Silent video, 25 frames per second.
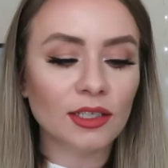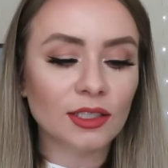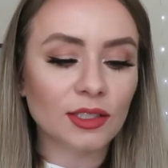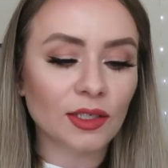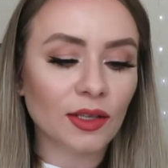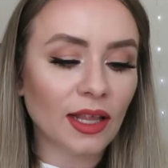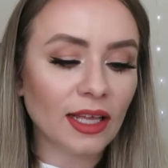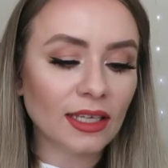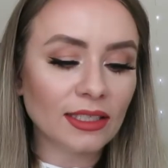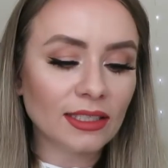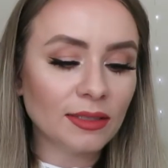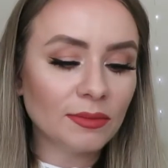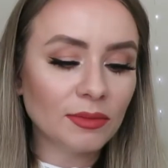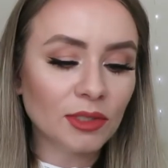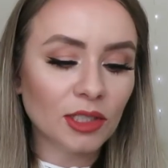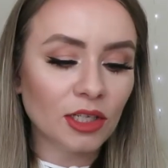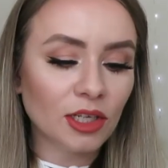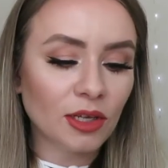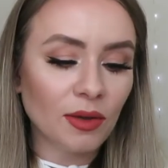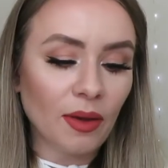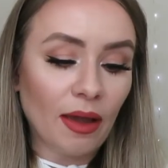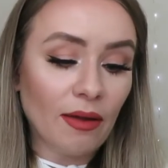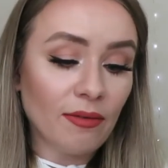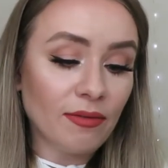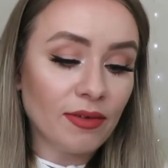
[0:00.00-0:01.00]
So that seems to
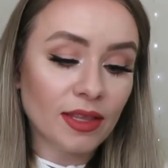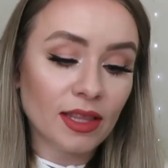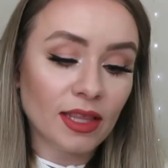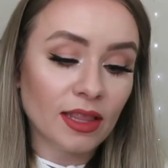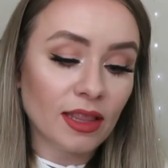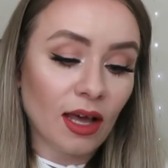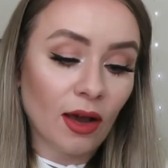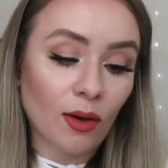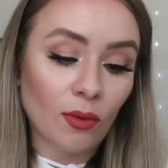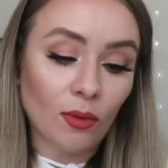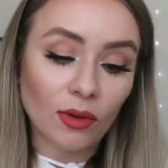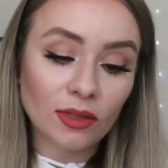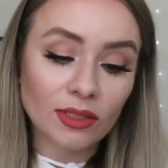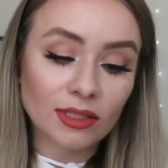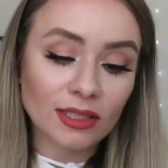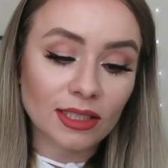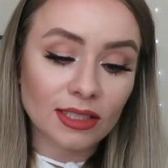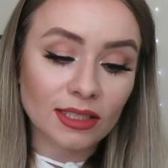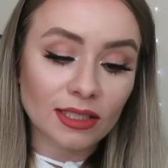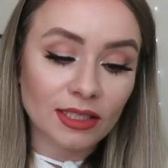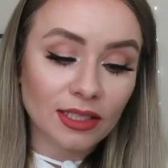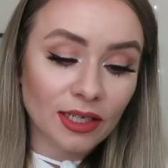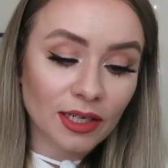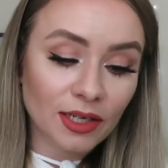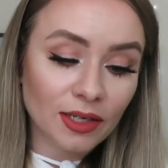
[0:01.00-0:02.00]
do everything that I want
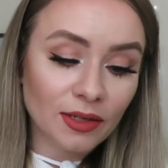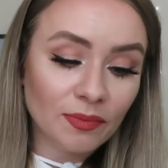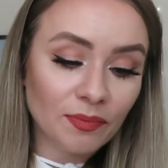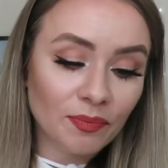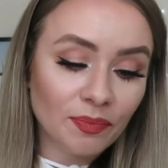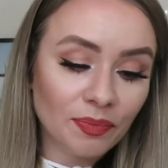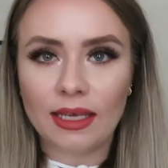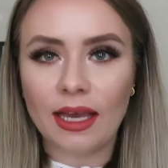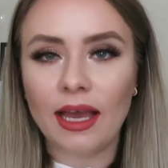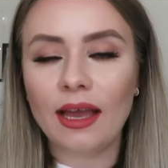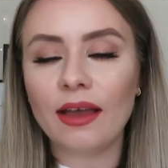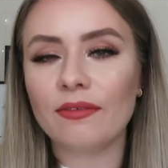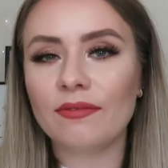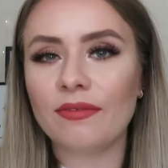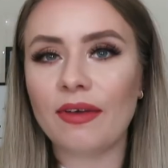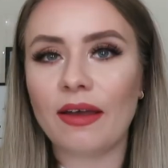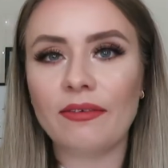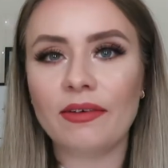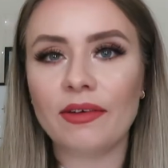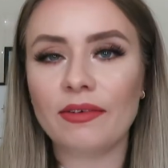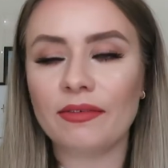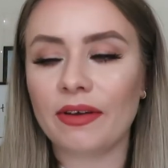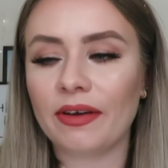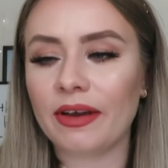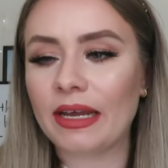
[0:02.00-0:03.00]
it to do. Yeah,
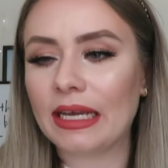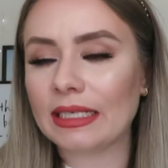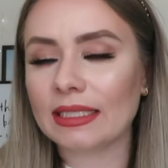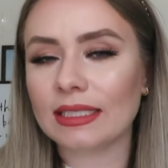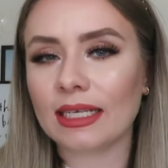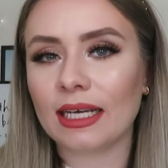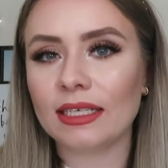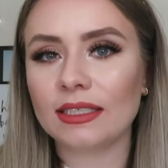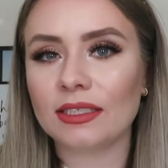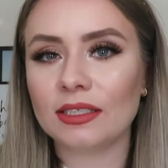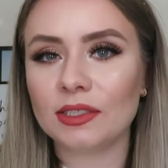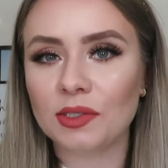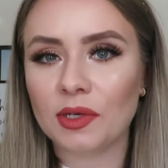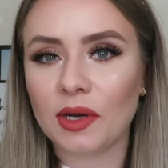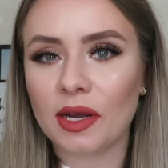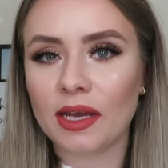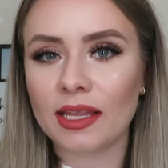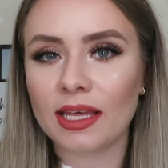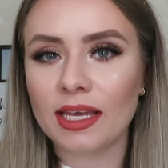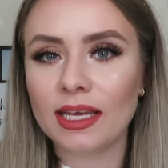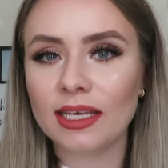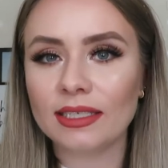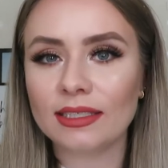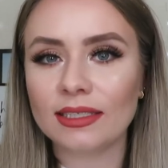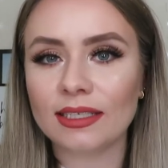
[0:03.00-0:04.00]
very, very excited to
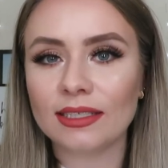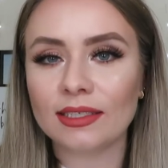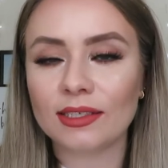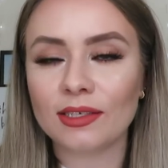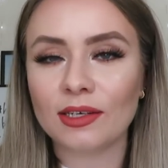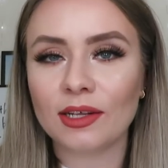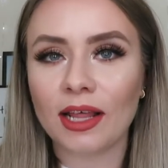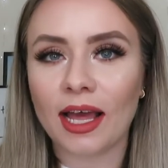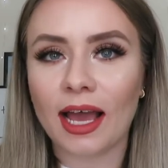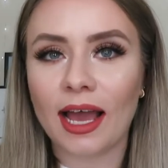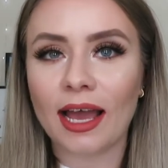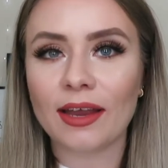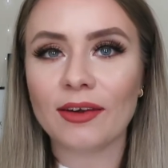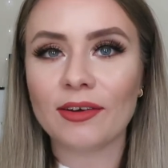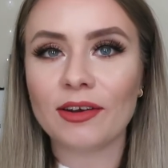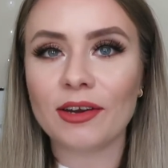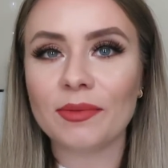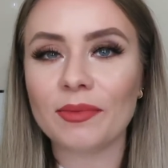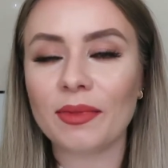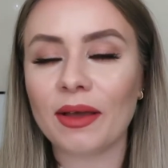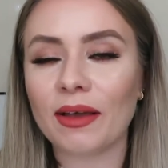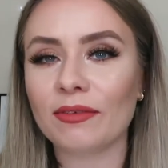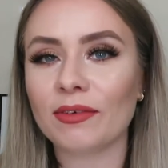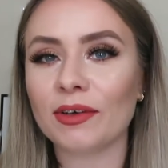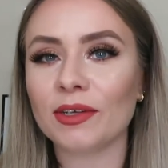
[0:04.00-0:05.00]
try this. It's another eye
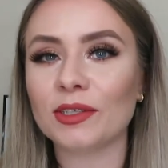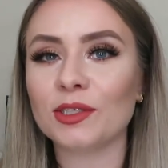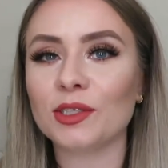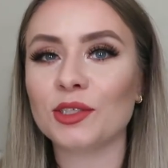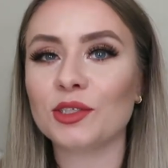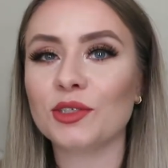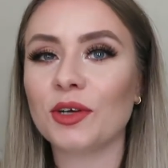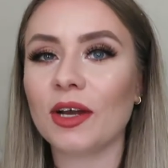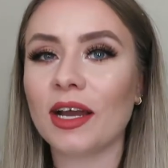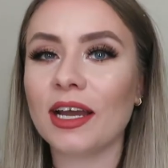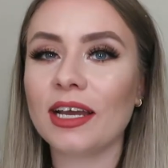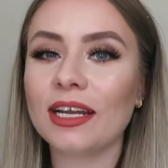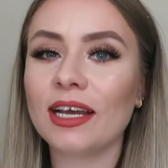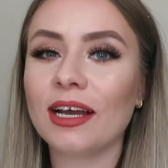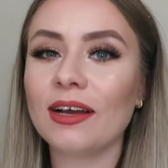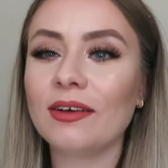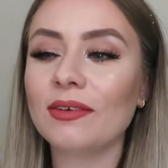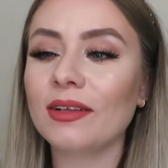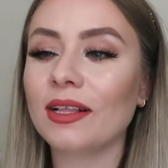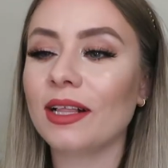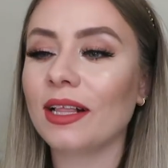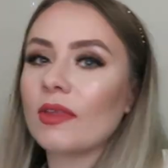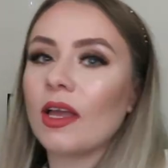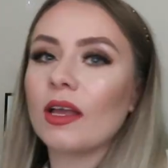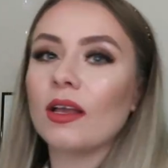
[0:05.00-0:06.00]
cream that I've got to try
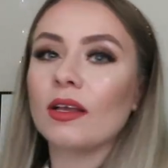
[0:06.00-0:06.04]
now.